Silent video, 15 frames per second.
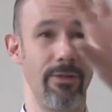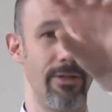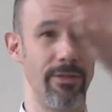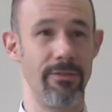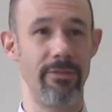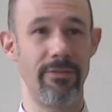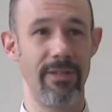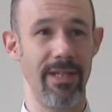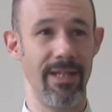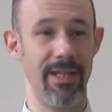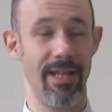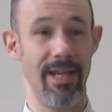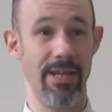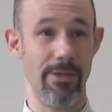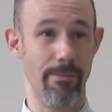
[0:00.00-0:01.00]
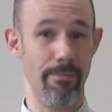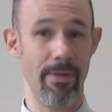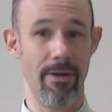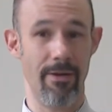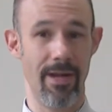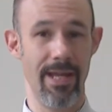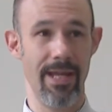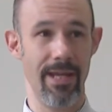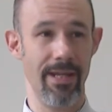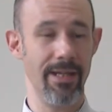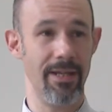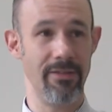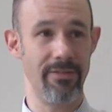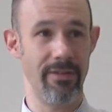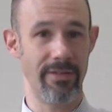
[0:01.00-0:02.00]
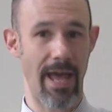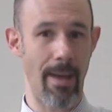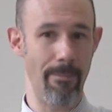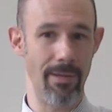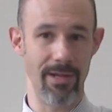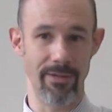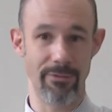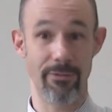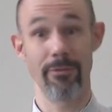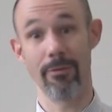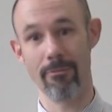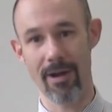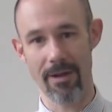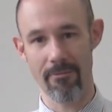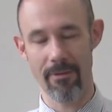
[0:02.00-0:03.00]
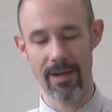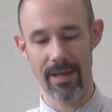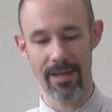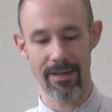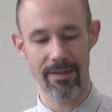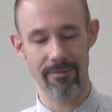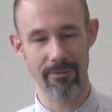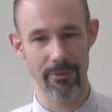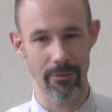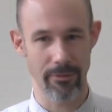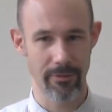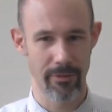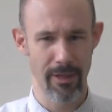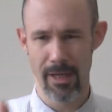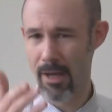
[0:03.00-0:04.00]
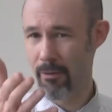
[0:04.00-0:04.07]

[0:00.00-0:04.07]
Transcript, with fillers: you can see it in your mirror here, and it says ambulance the right way, of course.